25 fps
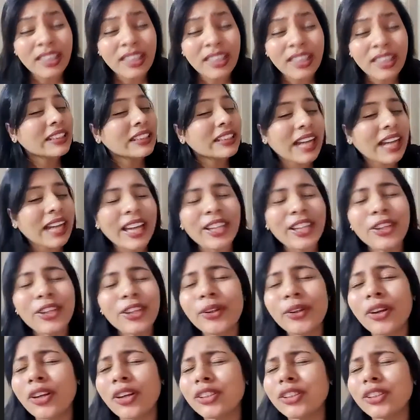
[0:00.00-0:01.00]
Thank you,
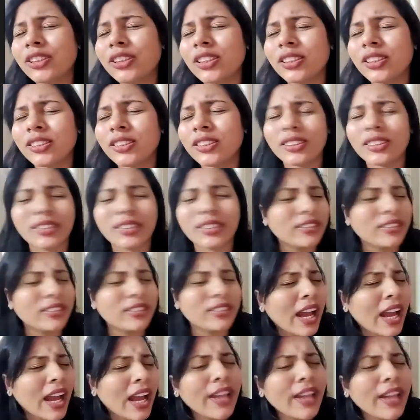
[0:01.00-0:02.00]
Lord Jesus.
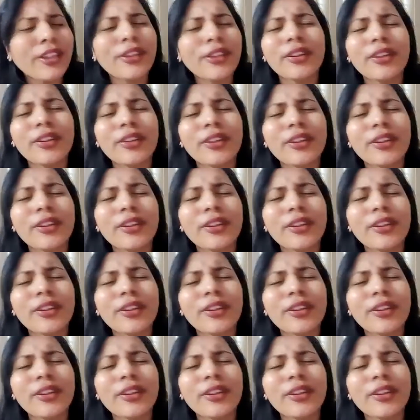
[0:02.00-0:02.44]
Thank you, Lord